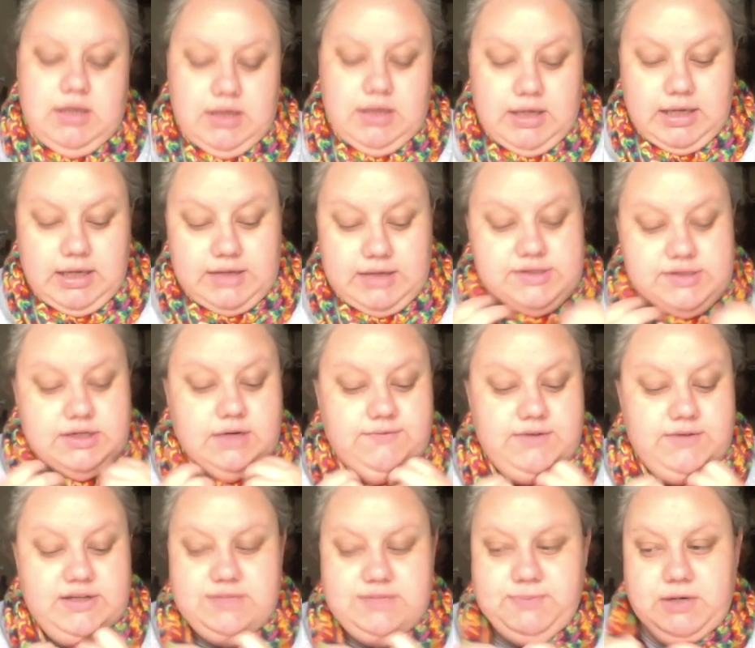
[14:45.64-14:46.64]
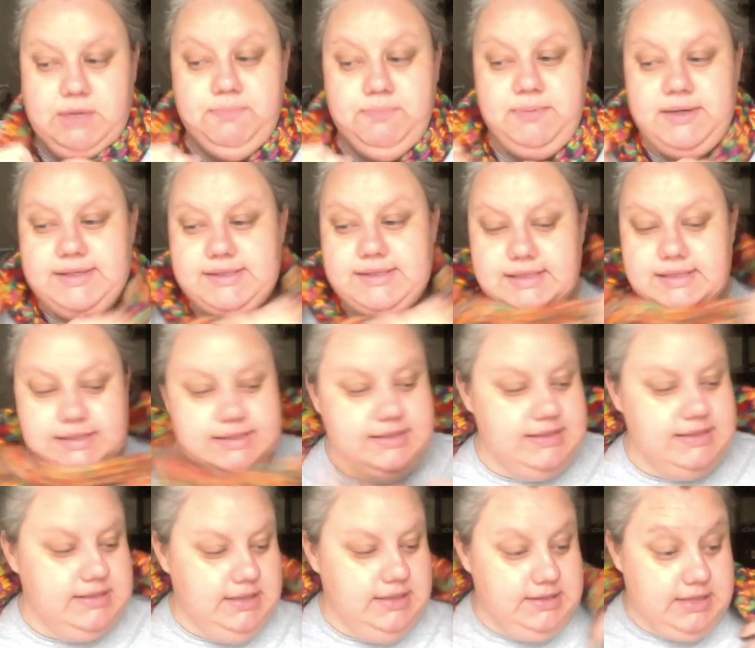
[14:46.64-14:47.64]
it served its purpose.
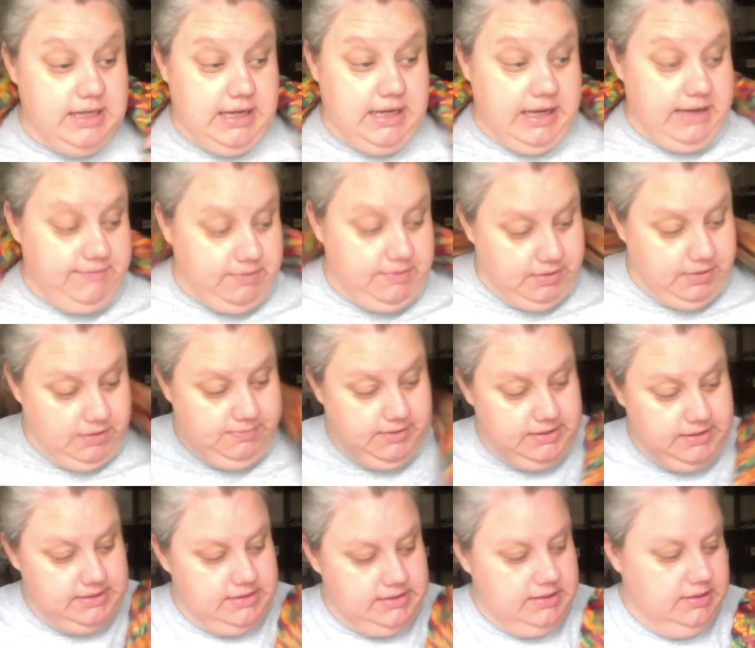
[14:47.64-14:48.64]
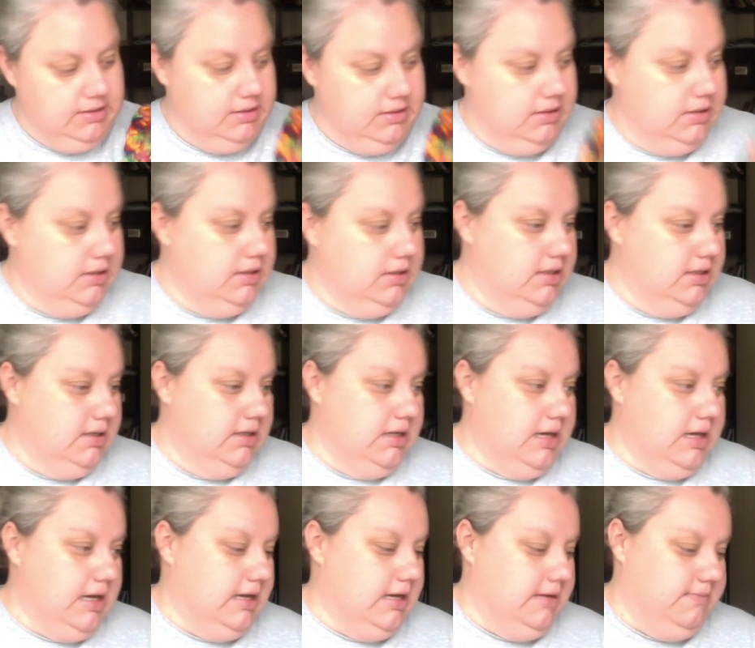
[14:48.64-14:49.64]
It's going to have a purpose.
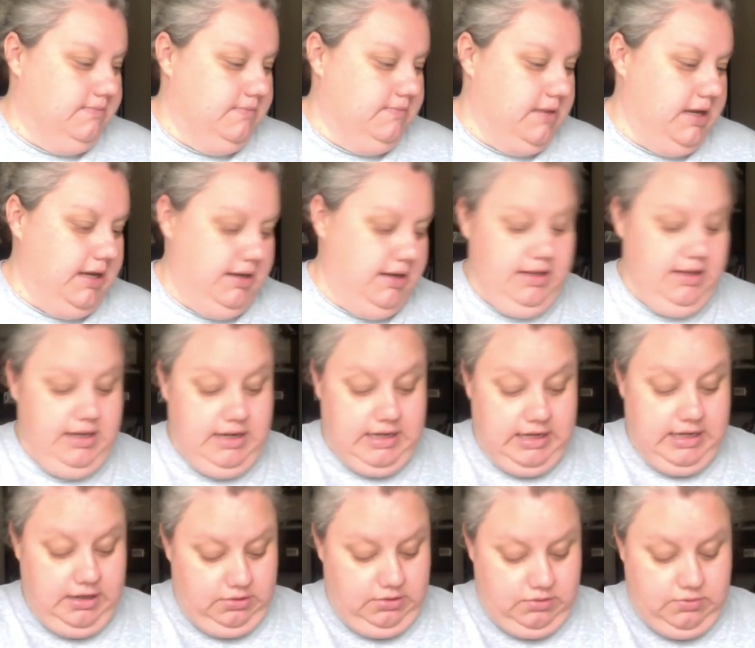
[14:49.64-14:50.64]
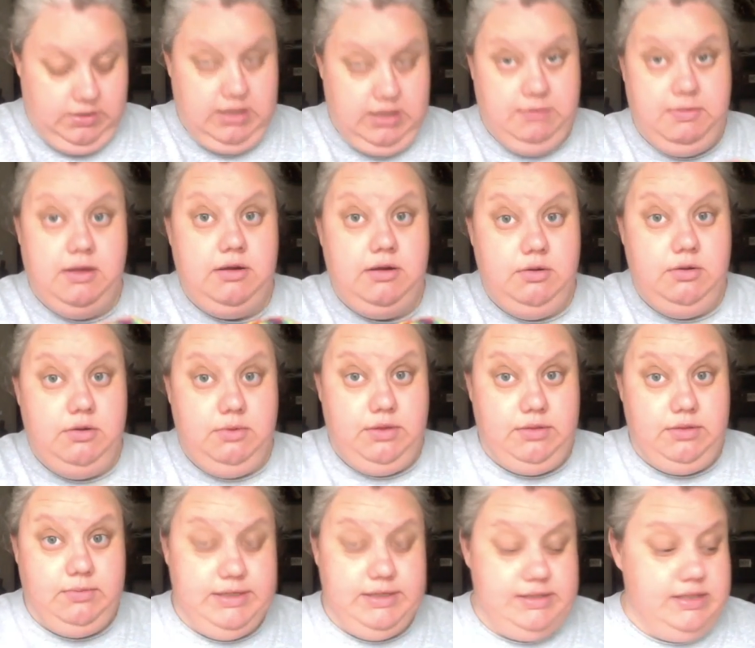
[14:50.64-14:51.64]
And then I don't know what I'm going to do with the
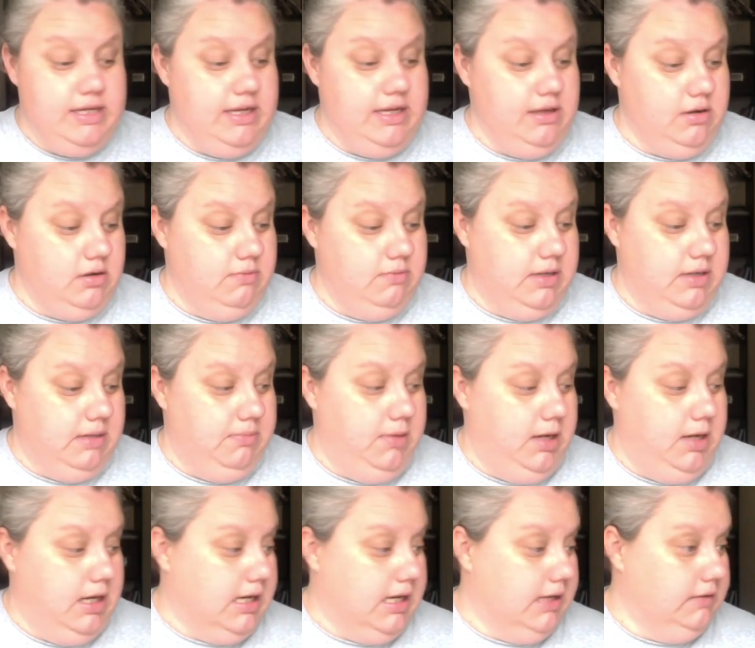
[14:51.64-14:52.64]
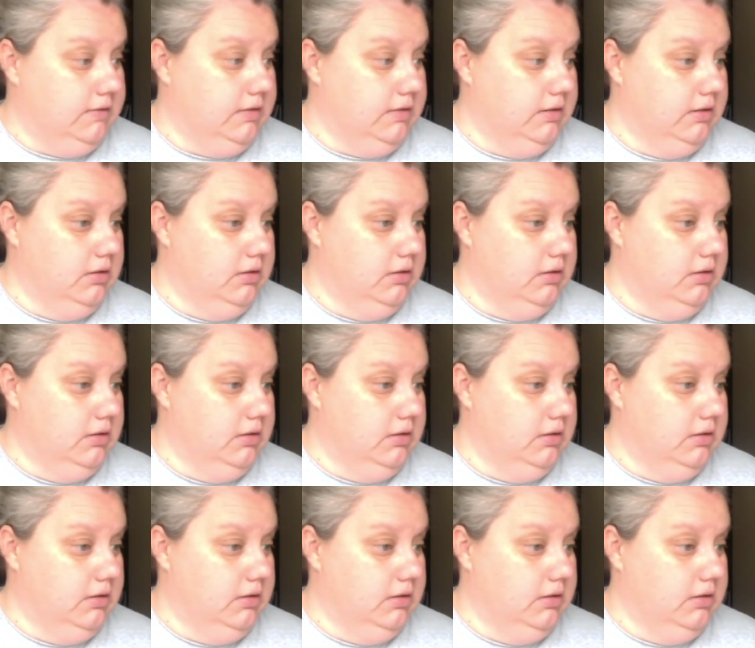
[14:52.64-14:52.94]
rest of that yarn, but I'm not